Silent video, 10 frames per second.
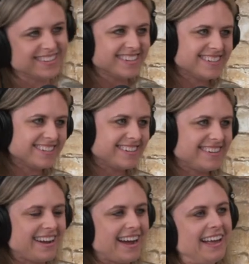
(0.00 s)
Especially if they're
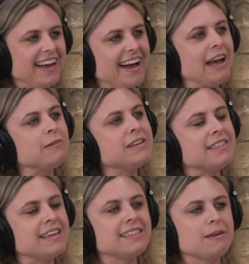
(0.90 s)
really I, good like I that. would
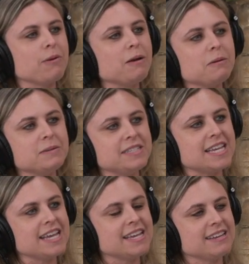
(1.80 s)
think they probably
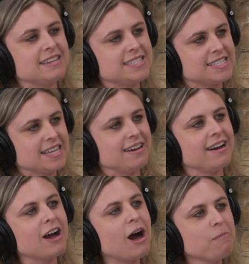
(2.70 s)
take it as uh, a
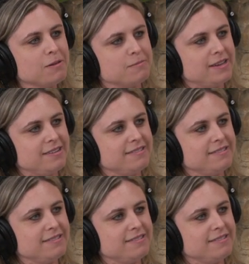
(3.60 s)
compliment.